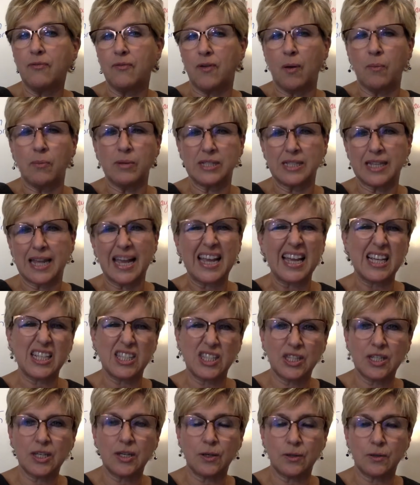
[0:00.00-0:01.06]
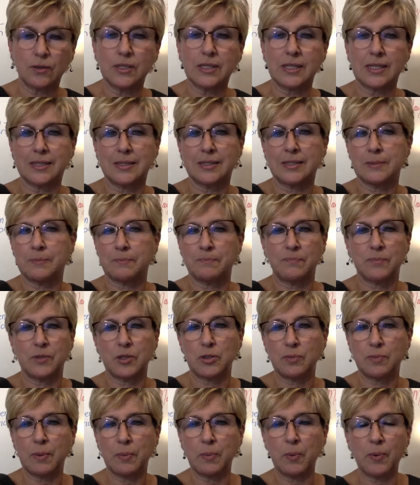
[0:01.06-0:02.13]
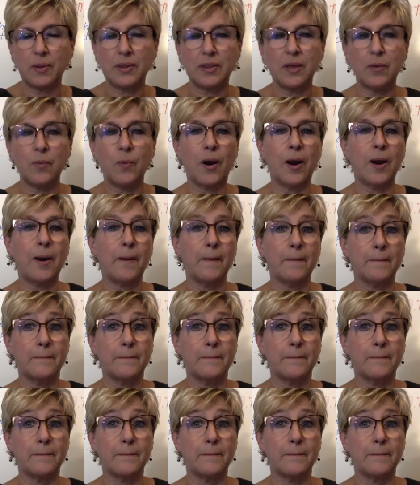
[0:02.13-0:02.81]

almost like excuses. Do you remember what they were?